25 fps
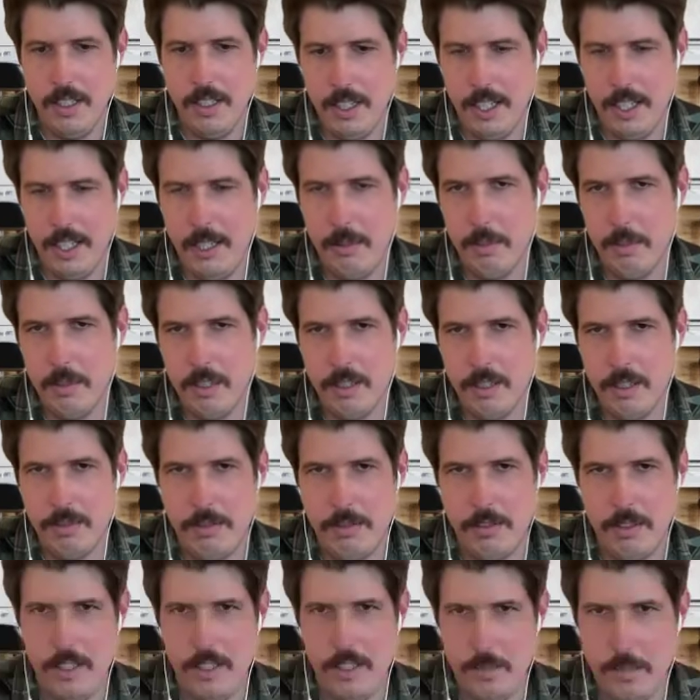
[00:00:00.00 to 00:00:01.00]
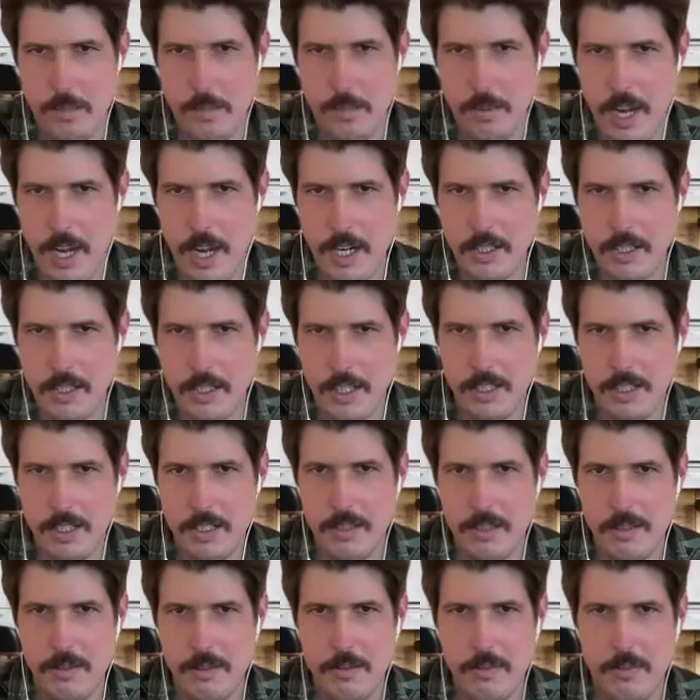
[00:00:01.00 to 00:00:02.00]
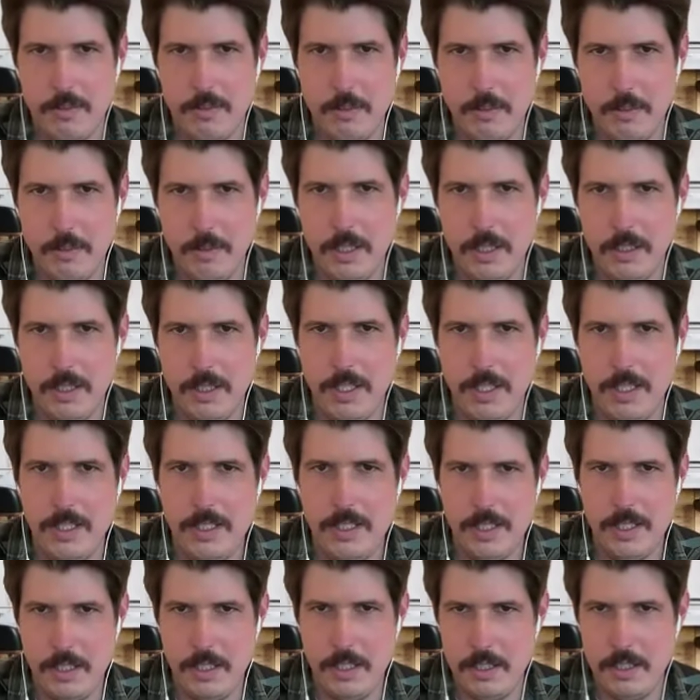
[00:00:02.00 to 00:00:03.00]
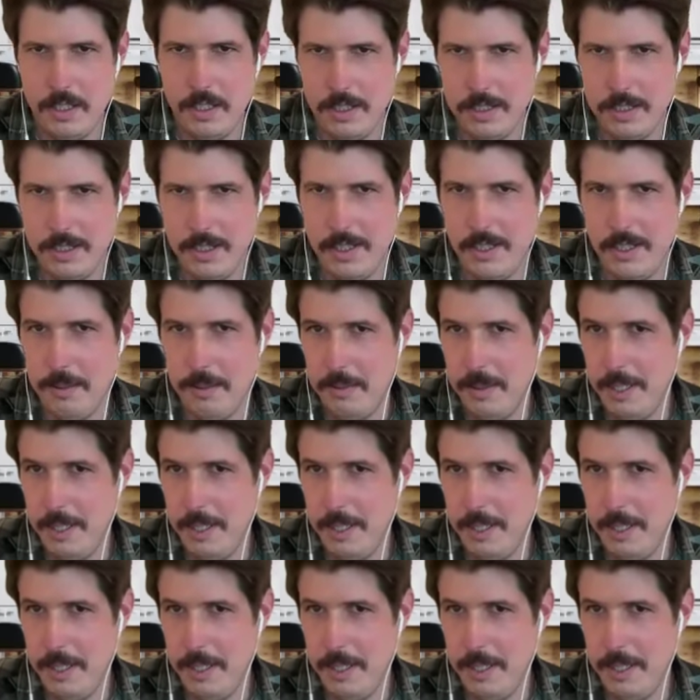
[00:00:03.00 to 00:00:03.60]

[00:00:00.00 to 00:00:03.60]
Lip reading: labor for their project, what are things they should consider?